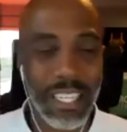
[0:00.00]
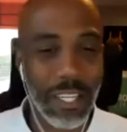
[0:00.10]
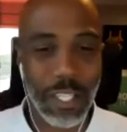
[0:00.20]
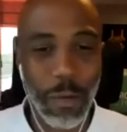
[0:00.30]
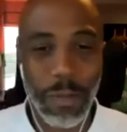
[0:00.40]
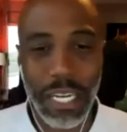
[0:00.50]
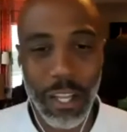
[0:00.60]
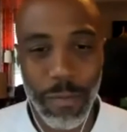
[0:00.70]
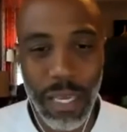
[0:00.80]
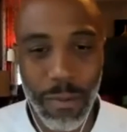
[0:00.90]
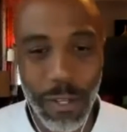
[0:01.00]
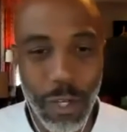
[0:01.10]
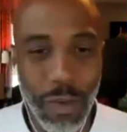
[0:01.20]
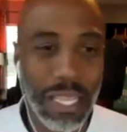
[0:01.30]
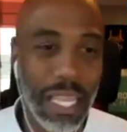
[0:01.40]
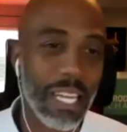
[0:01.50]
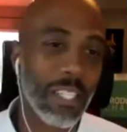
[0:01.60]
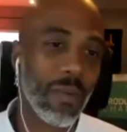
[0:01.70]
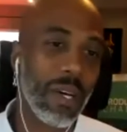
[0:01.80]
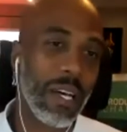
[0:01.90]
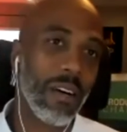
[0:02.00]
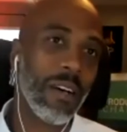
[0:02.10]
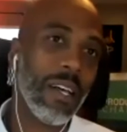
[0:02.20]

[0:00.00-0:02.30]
There's so many other people doing that as well.